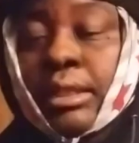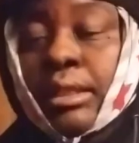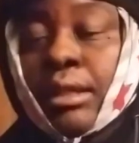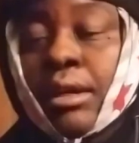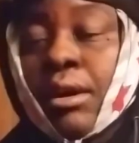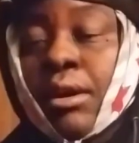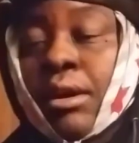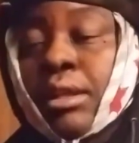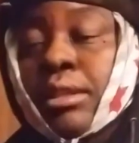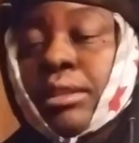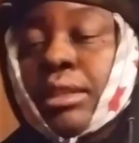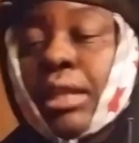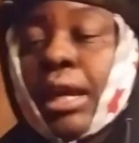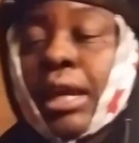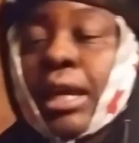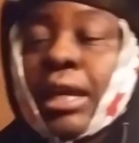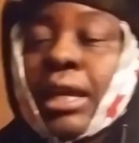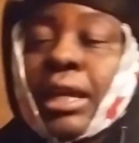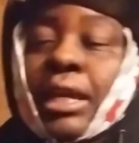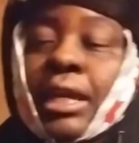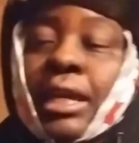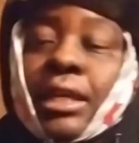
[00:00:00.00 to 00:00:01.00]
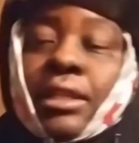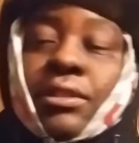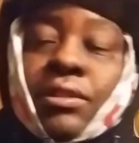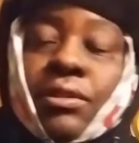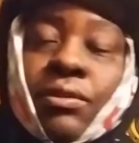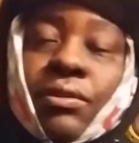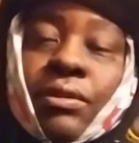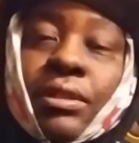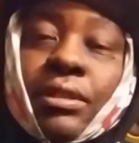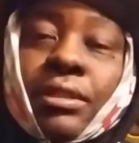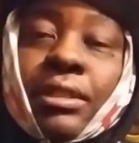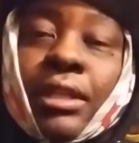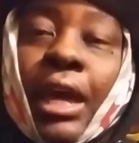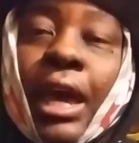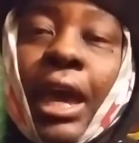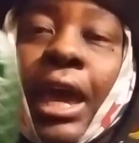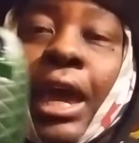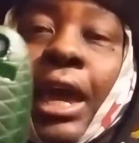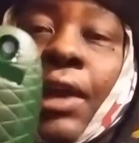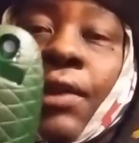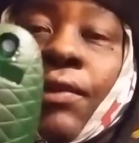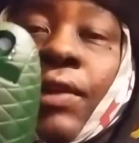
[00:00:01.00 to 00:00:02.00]
Only thing hits on the
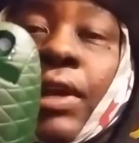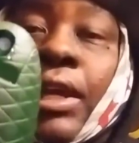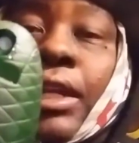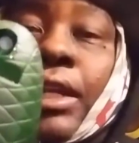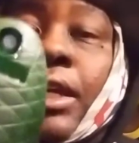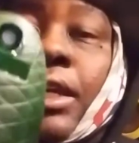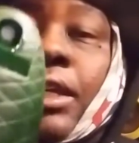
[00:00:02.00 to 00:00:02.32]
side right there.